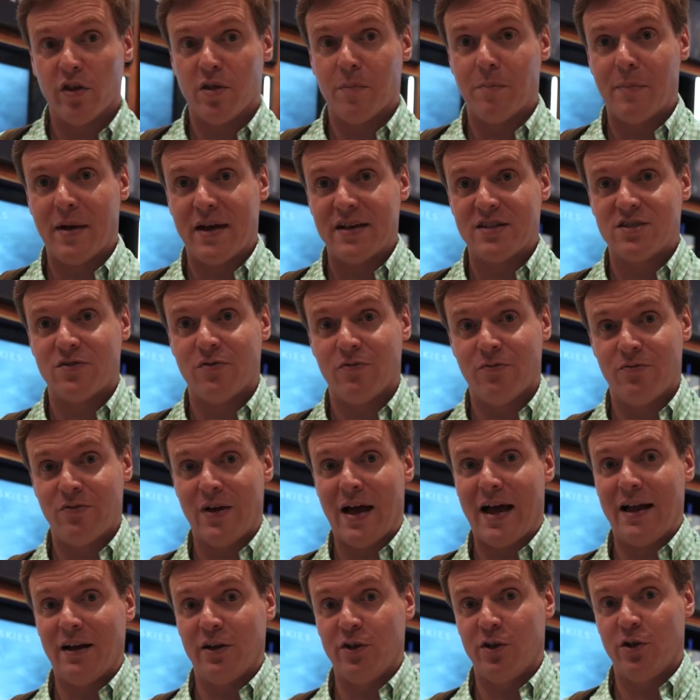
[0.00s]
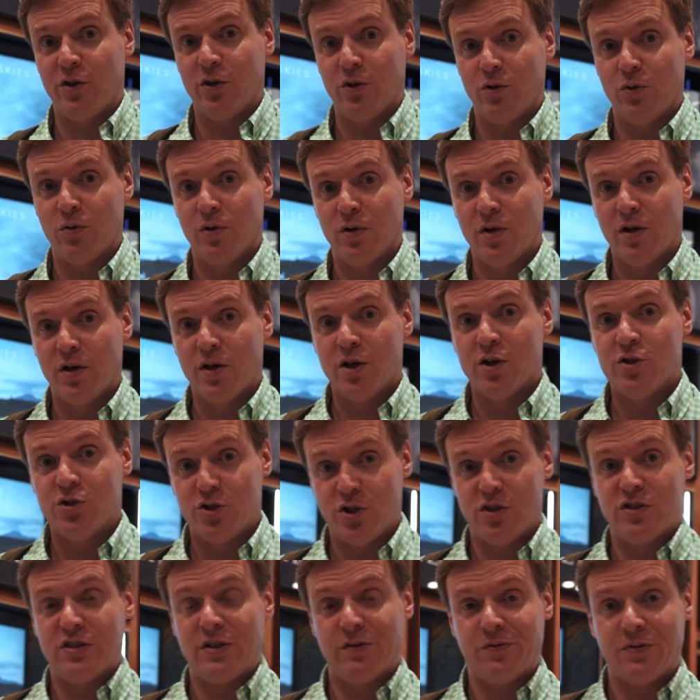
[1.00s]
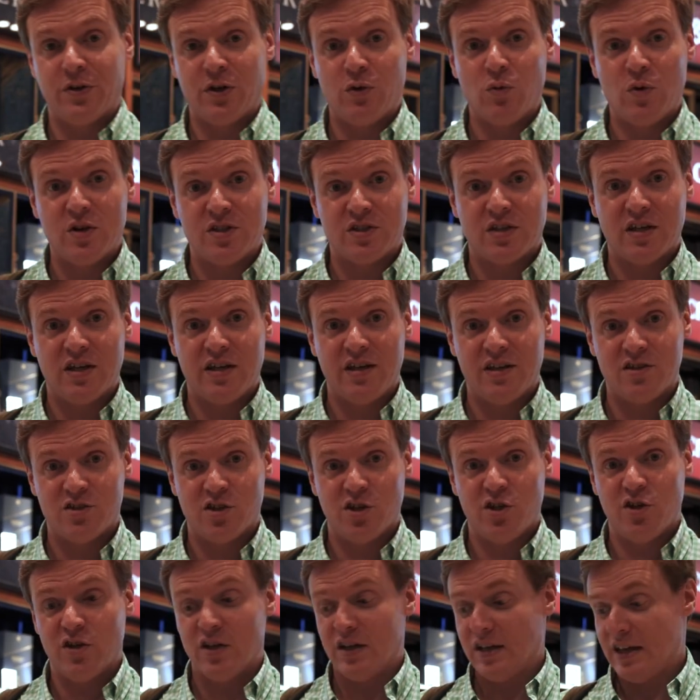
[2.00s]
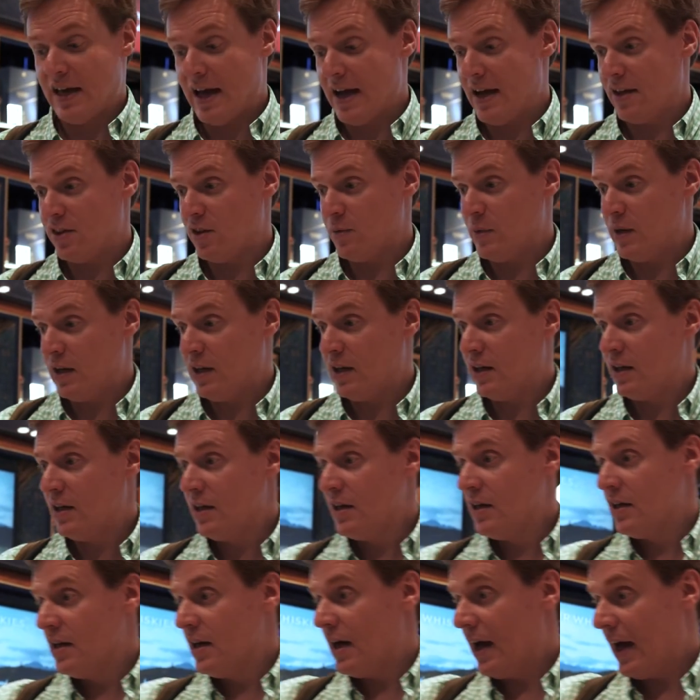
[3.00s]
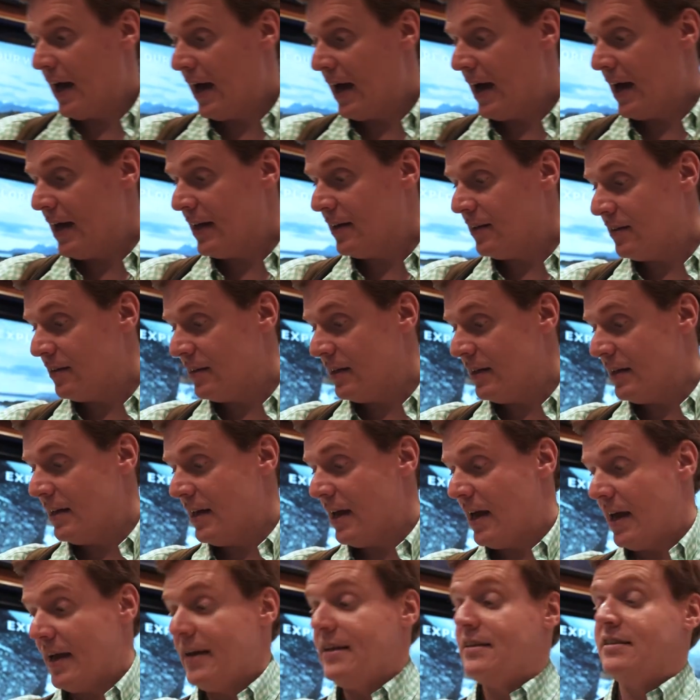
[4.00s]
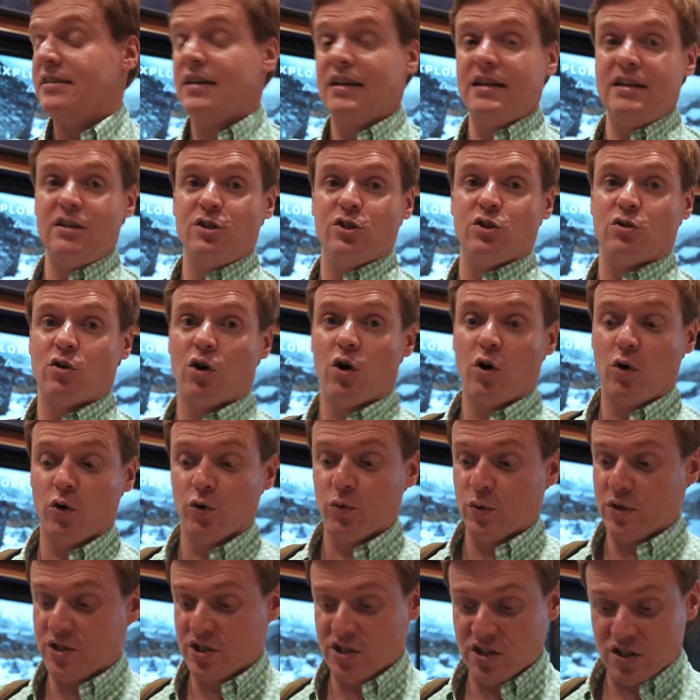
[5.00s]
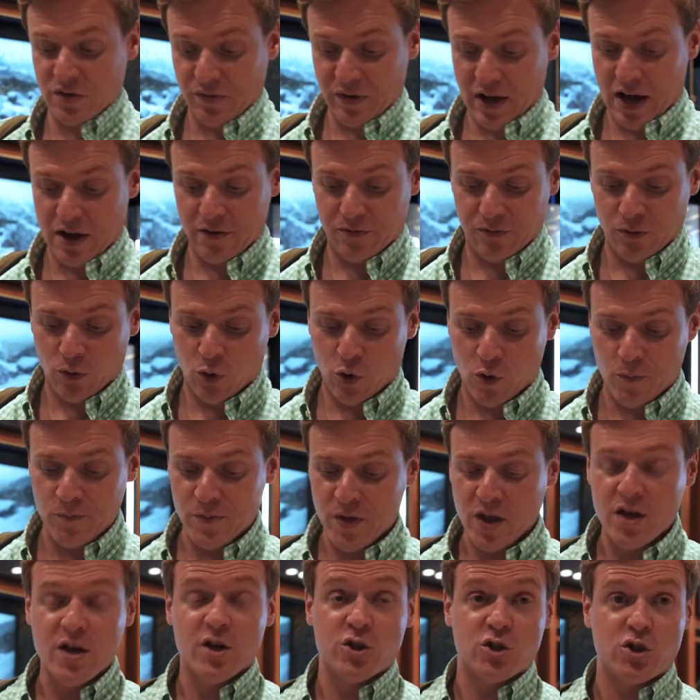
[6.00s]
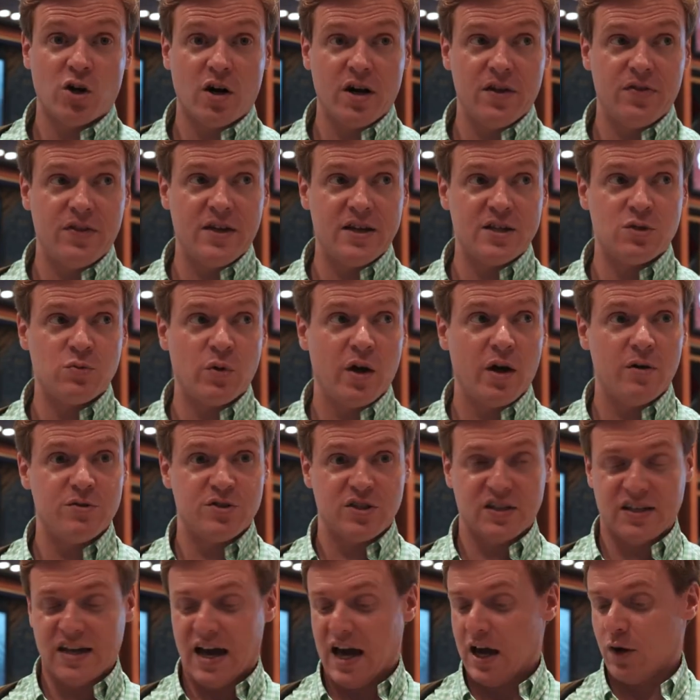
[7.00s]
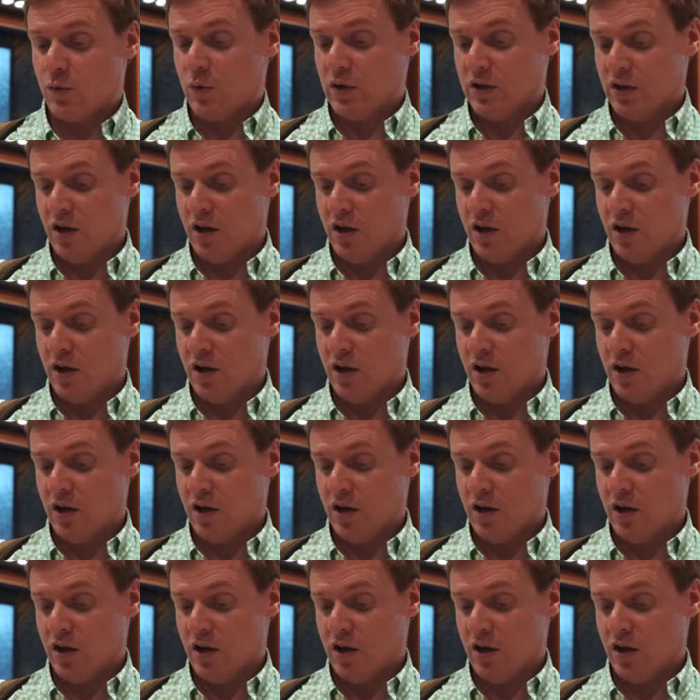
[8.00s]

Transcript: of the best value duty-free whiskies that you can get at the minute. And the 18-year-old, which is the VAT 4, tried this when I was in Gatwick